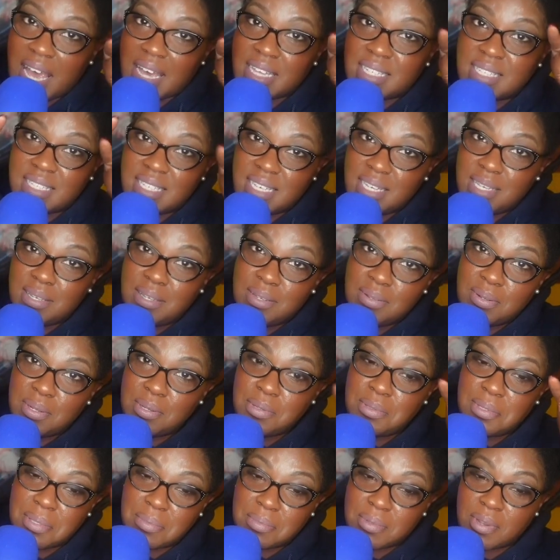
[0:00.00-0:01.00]
I see you
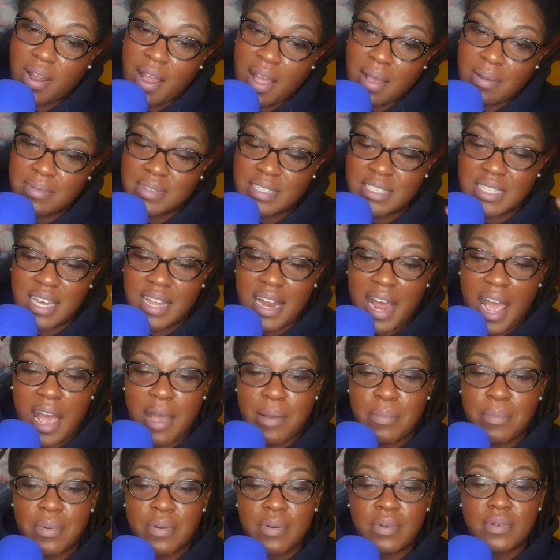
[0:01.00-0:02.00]
new subscribers and
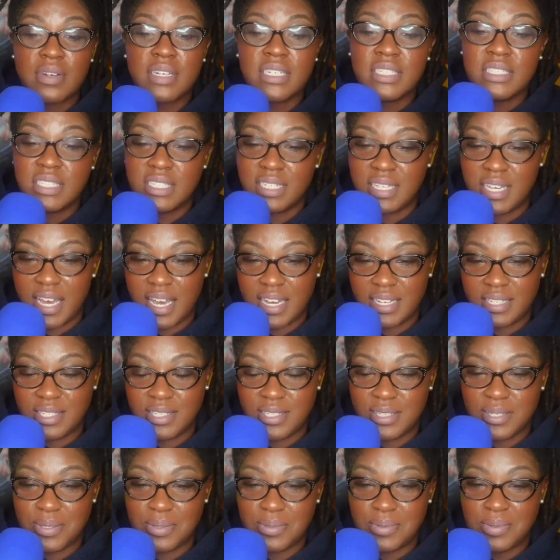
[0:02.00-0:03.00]
I
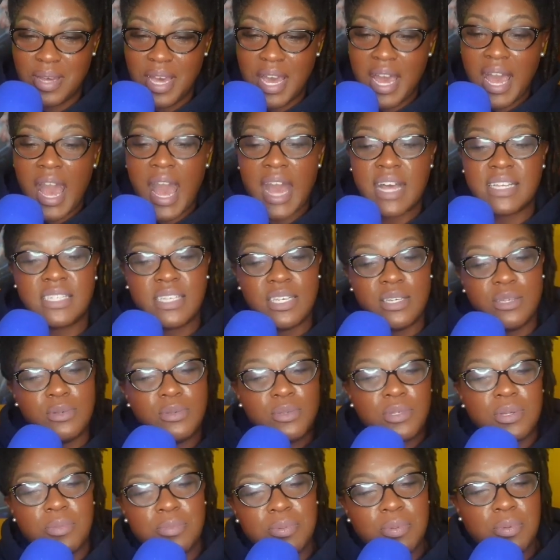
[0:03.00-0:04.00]
appreciate you. I see
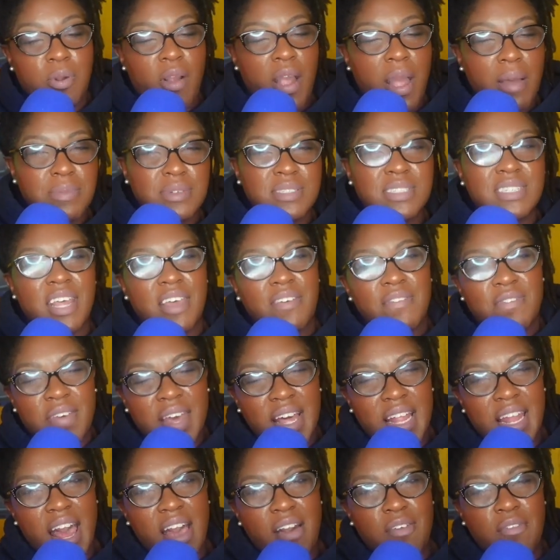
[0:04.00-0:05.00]
you subscribers that
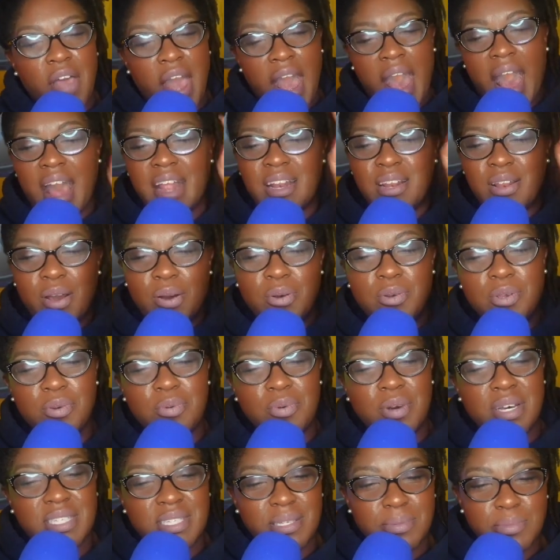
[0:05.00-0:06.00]
fell out. I know
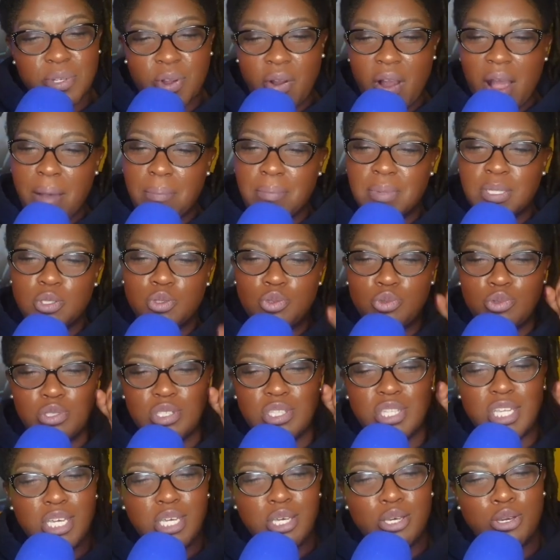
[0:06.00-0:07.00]
you unsubscribed, but you
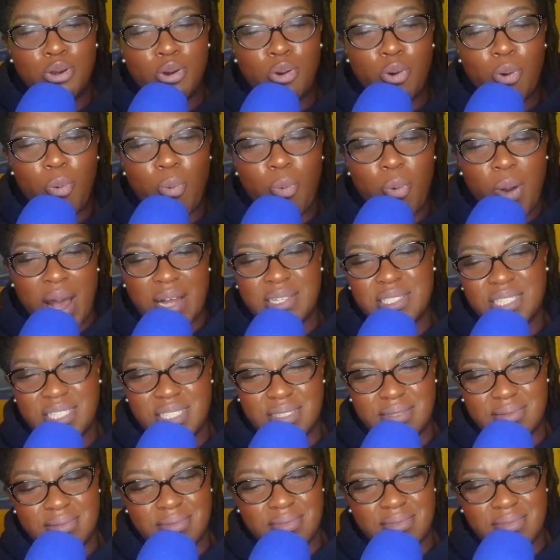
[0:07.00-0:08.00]
still
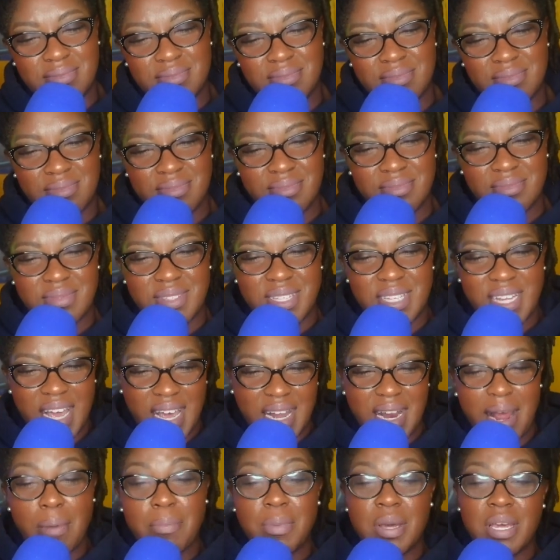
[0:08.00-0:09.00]
watching
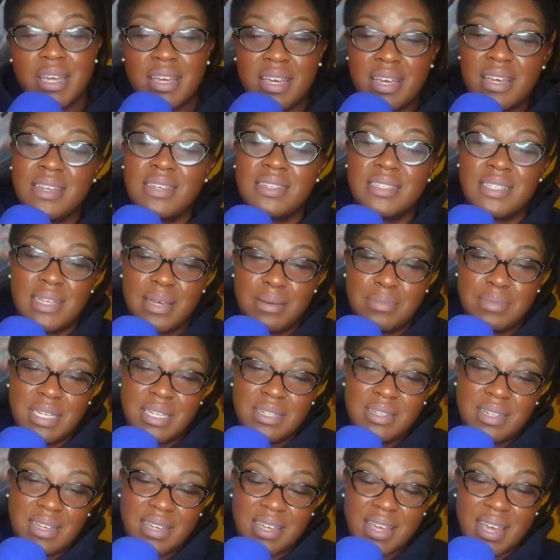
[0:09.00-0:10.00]
and I'm going to give you something
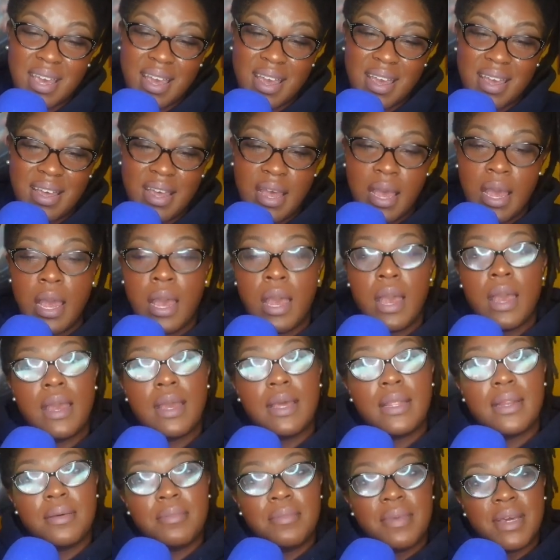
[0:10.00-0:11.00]
to look at.
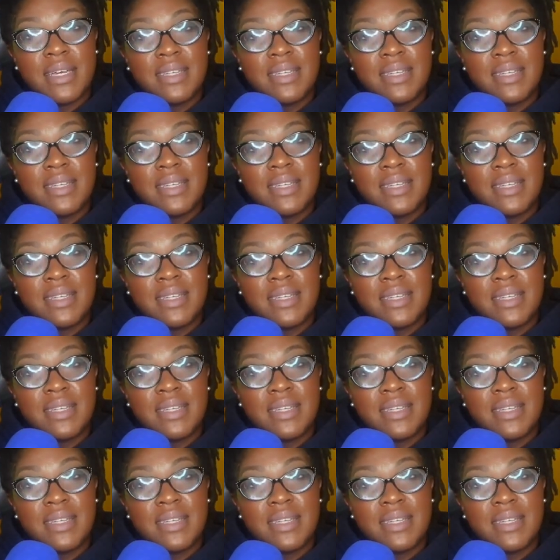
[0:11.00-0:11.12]
In the